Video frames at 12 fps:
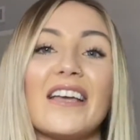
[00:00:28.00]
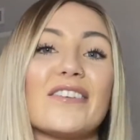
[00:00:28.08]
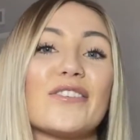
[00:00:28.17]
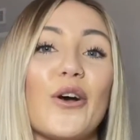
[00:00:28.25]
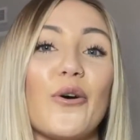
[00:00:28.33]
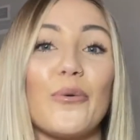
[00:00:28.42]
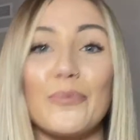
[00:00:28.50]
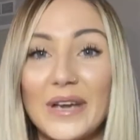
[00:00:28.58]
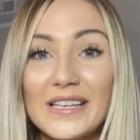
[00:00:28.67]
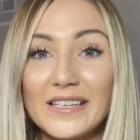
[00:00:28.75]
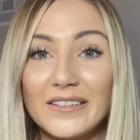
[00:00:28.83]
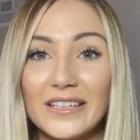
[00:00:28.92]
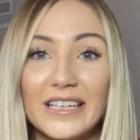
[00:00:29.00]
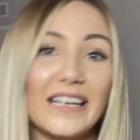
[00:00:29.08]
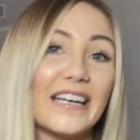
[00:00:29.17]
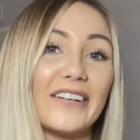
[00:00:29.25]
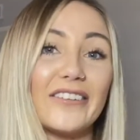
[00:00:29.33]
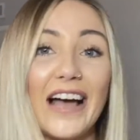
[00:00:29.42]
So basically,
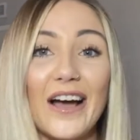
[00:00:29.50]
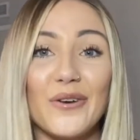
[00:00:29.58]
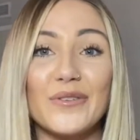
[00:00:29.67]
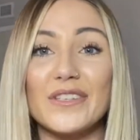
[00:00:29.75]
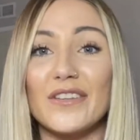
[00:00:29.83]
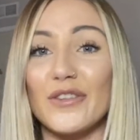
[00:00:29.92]
it allows